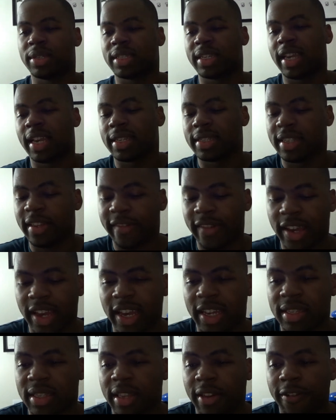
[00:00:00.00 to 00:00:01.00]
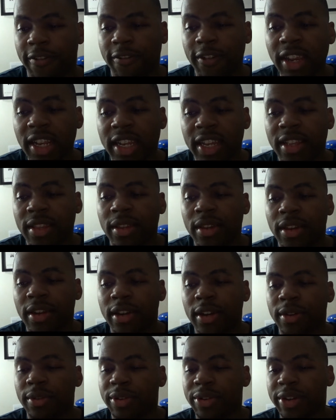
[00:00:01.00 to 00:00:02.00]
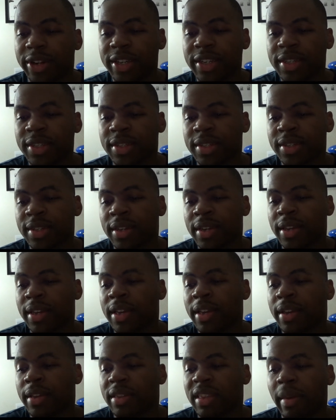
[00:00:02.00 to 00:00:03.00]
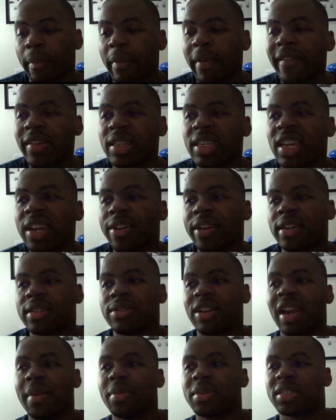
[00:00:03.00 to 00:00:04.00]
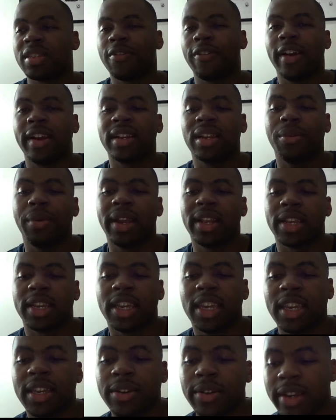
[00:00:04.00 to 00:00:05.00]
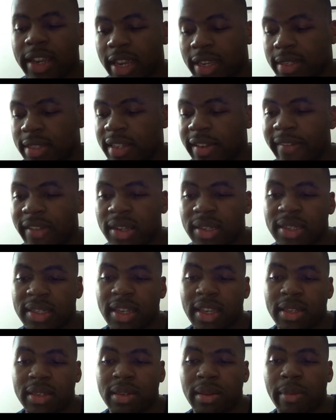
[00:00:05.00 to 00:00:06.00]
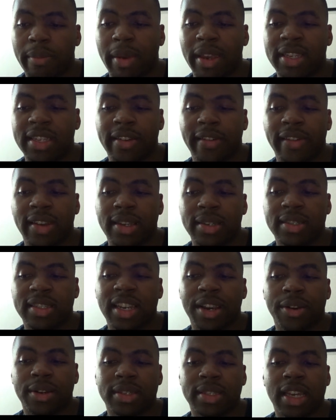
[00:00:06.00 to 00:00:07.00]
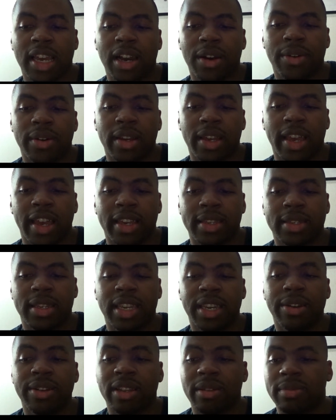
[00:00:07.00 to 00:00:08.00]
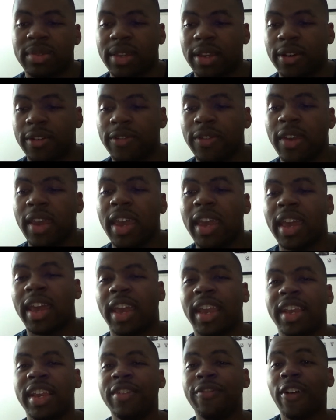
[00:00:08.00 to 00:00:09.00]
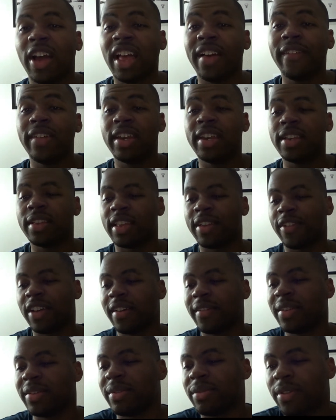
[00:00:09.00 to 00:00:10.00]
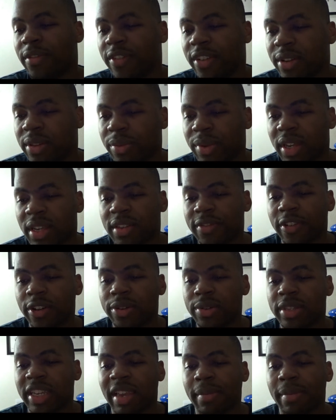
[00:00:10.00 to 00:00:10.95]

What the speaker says: Godzilla has defeated Agarutis, the military scrambles to find a way to kill Godzilla, since basically Sarazawa has killed himself, and they finally revealed what his first